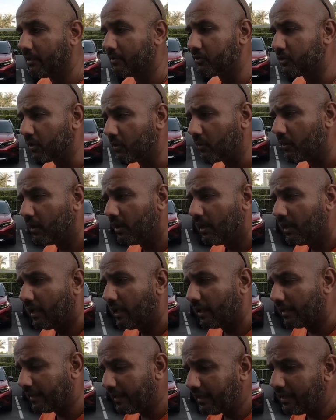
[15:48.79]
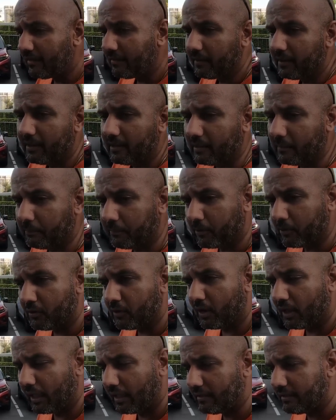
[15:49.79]
So again, the
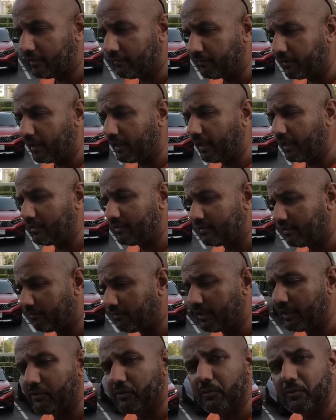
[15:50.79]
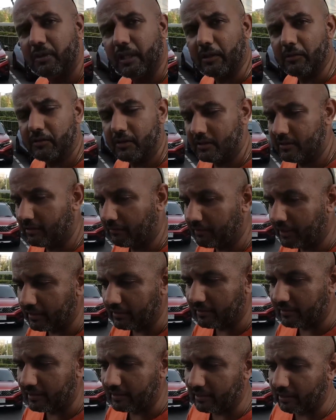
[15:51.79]
Perodua Ativa at 72,000,
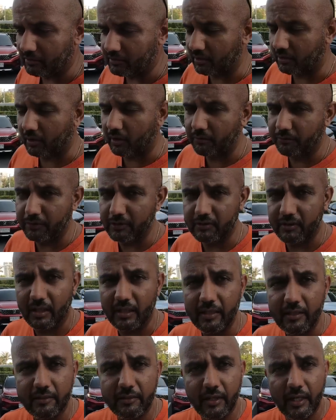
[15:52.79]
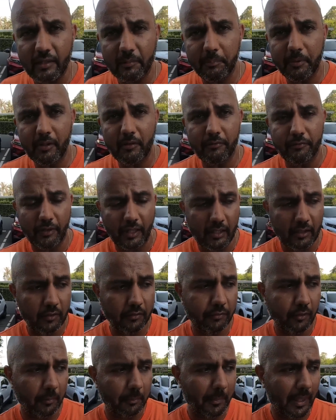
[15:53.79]
73,000 offers incredible value
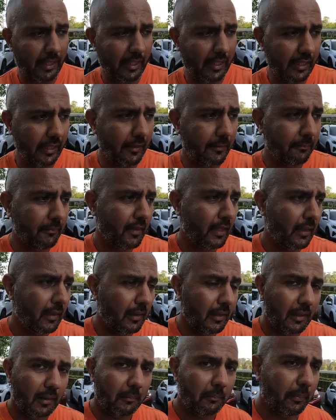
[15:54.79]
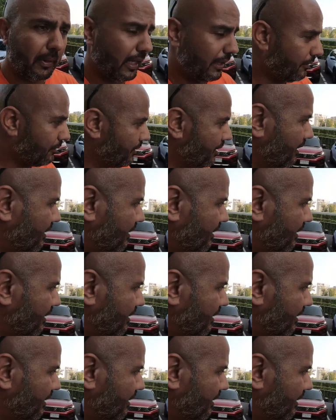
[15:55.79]
for money. But